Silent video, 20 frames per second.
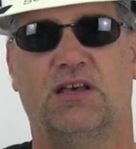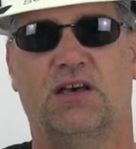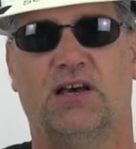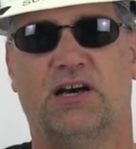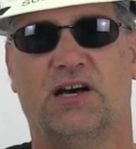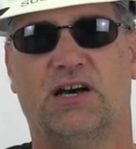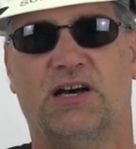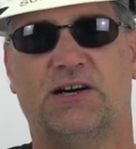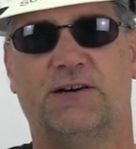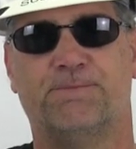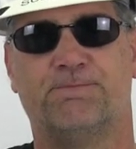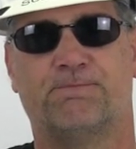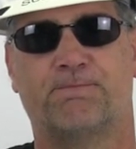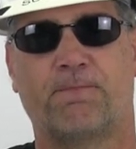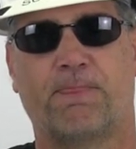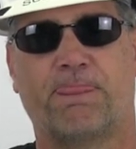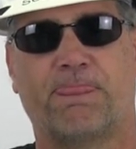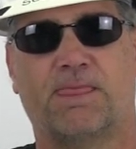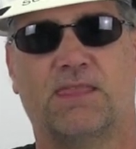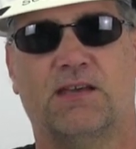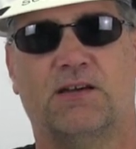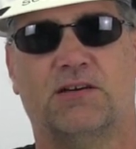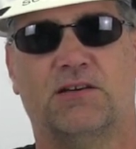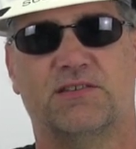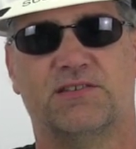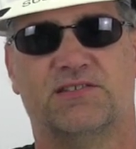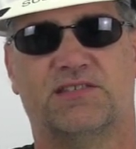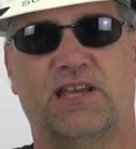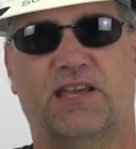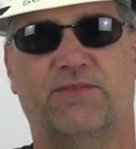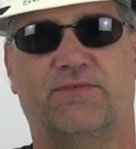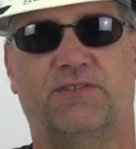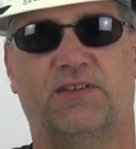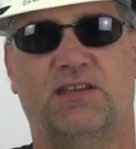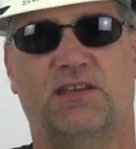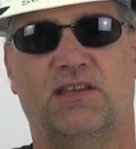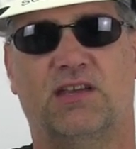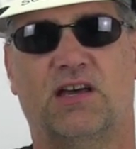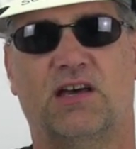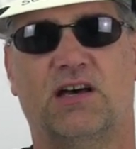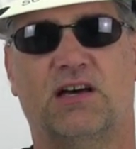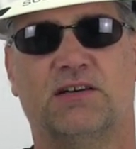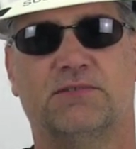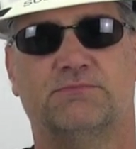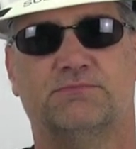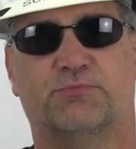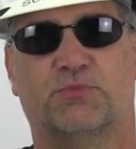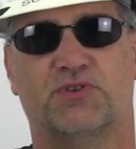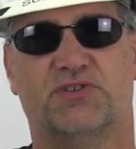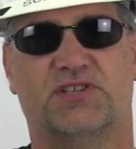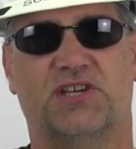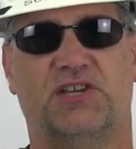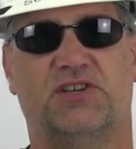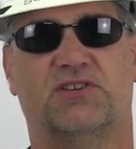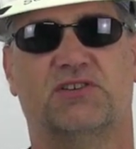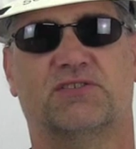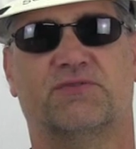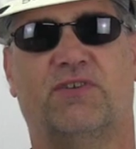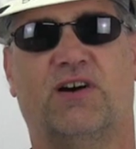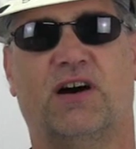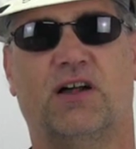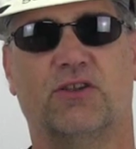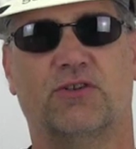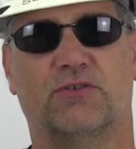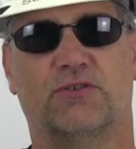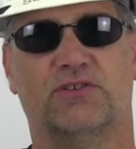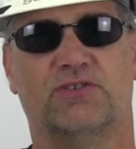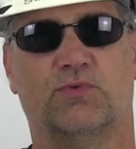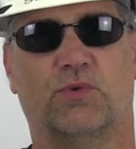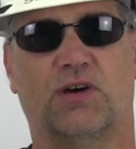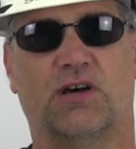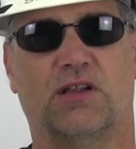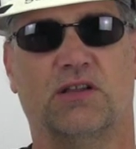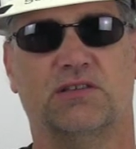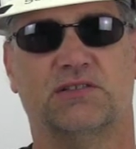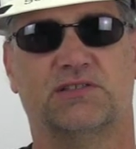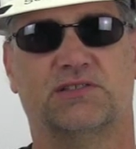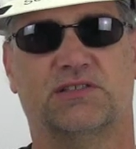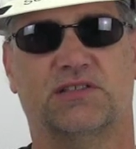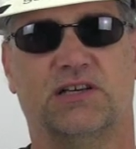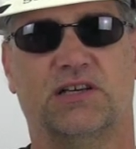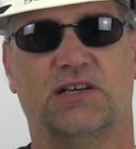all the safety procedures followed, as well as